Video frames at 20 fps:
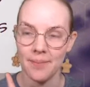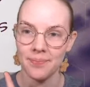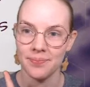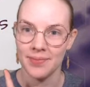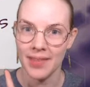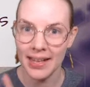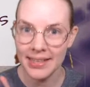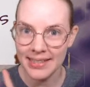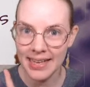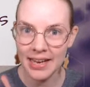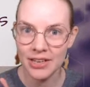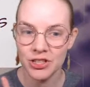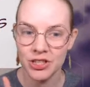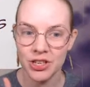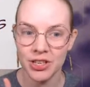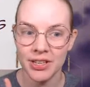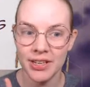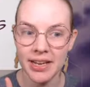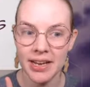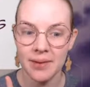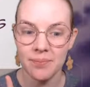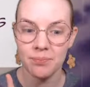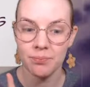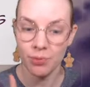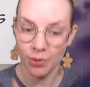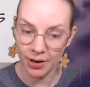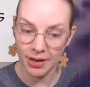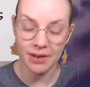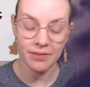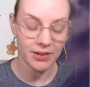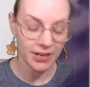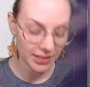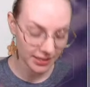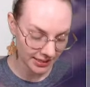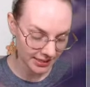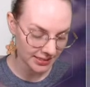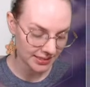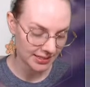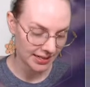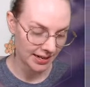That's actually pretty
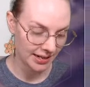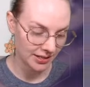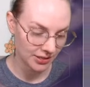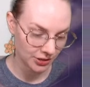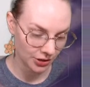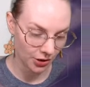realistic.